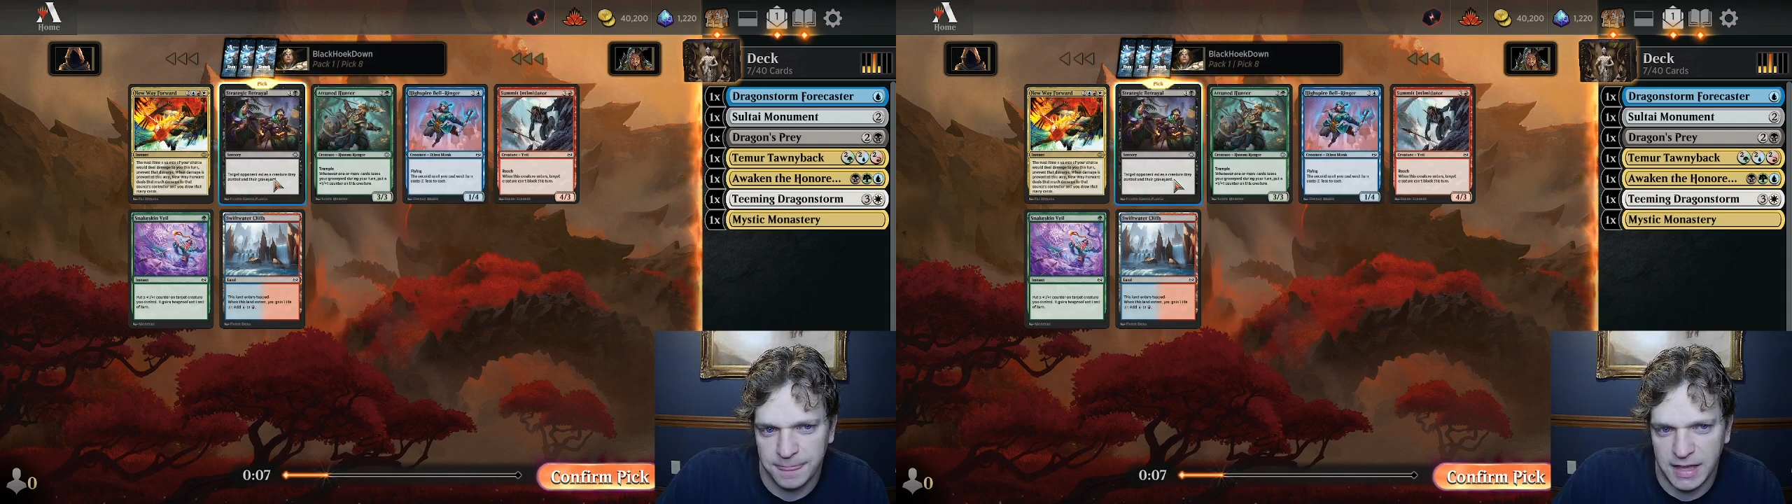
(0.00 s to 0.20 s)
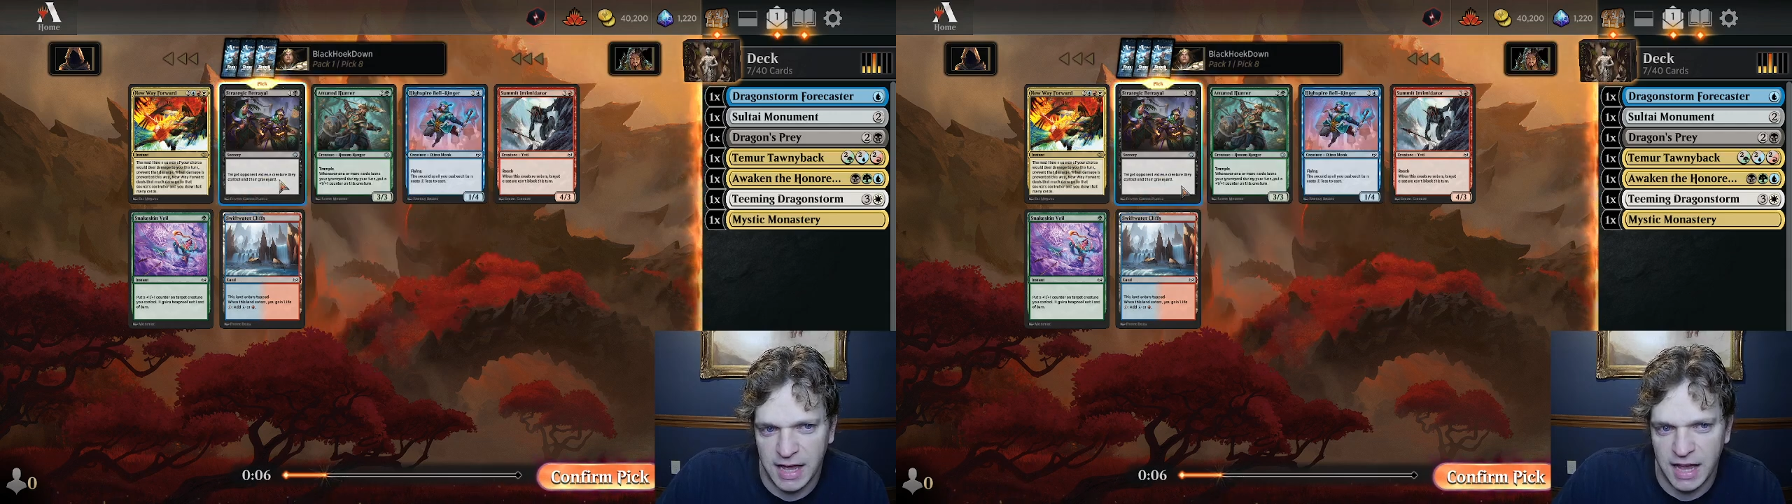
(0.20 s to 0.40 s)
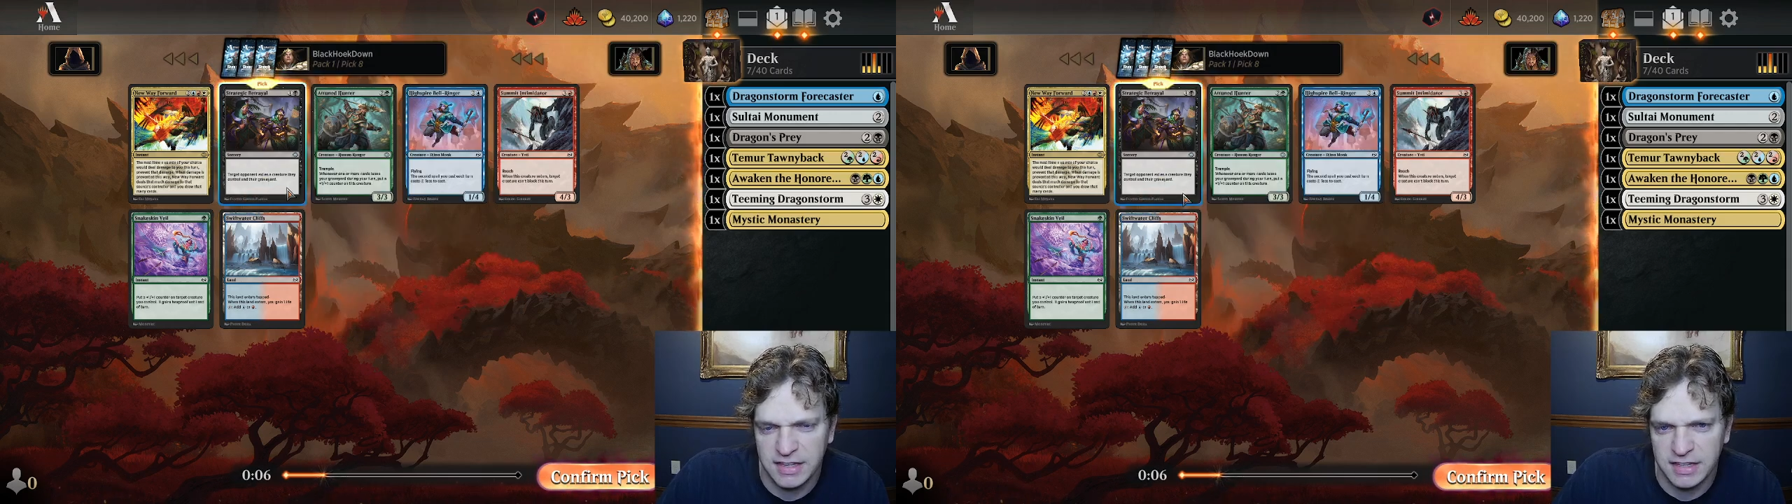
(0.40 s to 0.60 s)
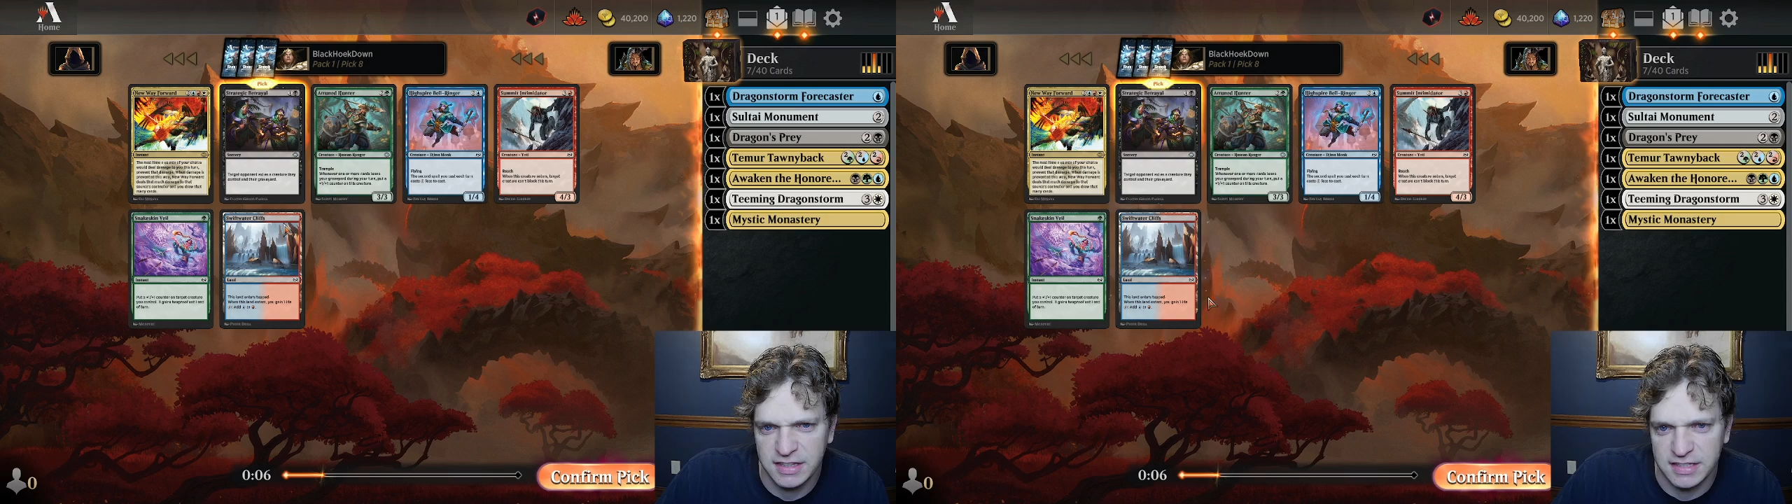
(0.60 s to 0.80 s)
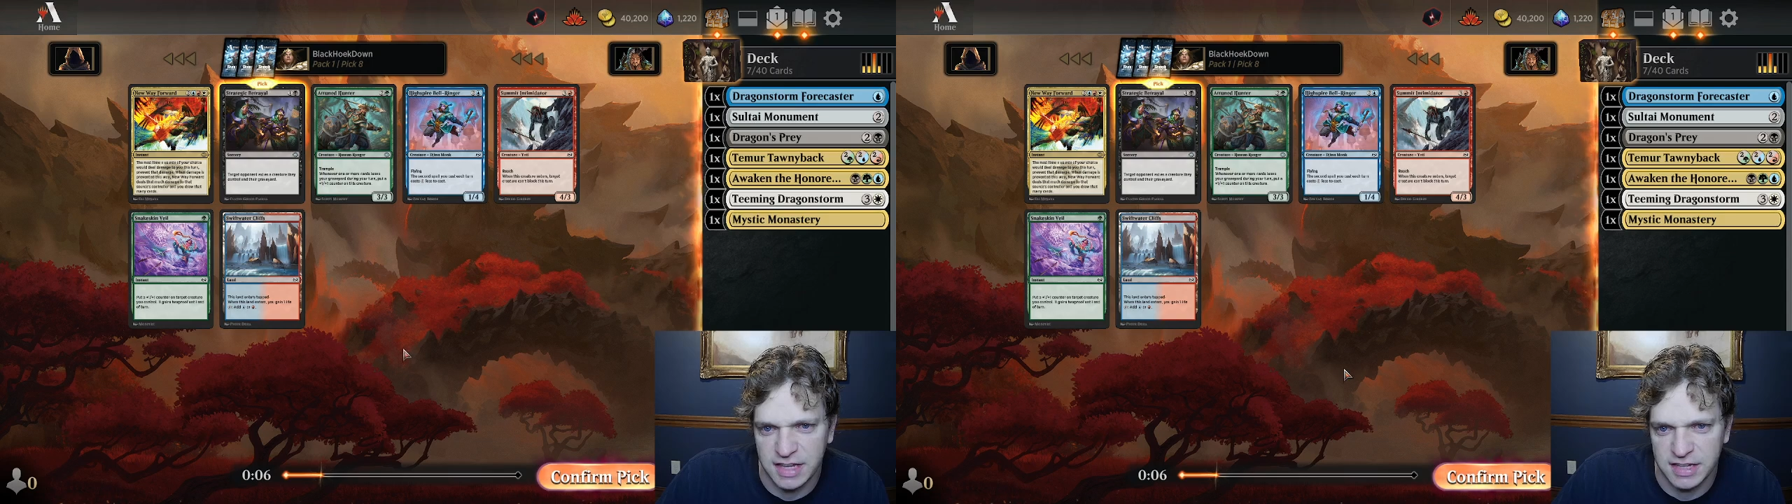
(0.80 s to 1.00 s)
think in this
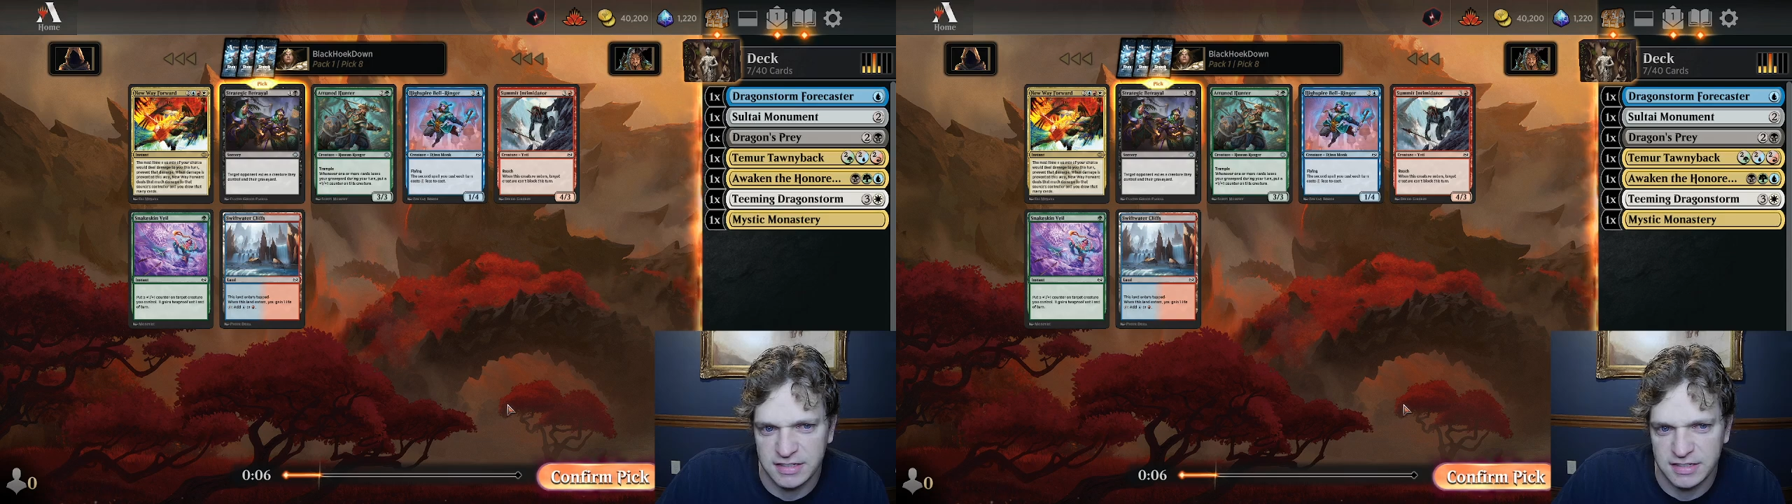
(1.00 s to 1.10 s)
case,